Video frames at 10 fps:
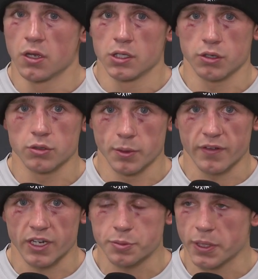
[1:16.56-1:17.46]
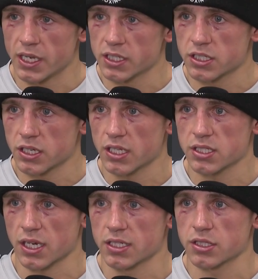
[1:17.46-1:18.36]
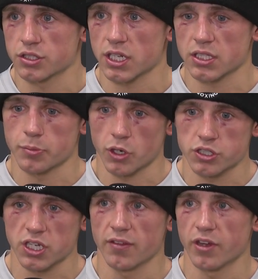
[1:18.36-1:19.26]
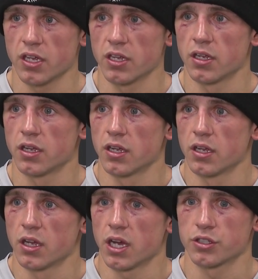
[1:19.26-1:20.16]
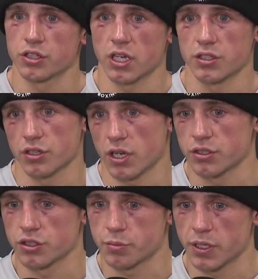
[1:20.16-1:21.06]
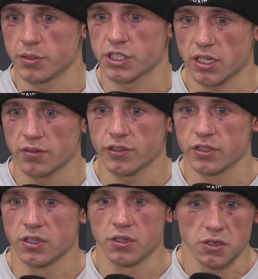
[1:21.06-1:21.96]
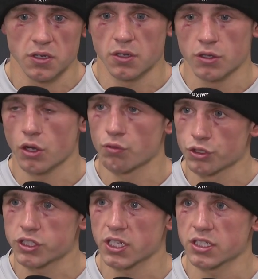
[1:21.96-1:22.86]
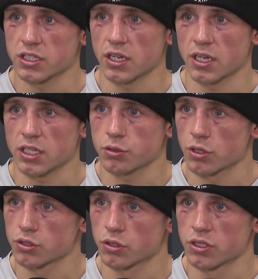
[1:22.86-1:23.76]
showed a bit of experience in there tonight. I just had to box clever and just be myself and not rush things, and that's what I've done.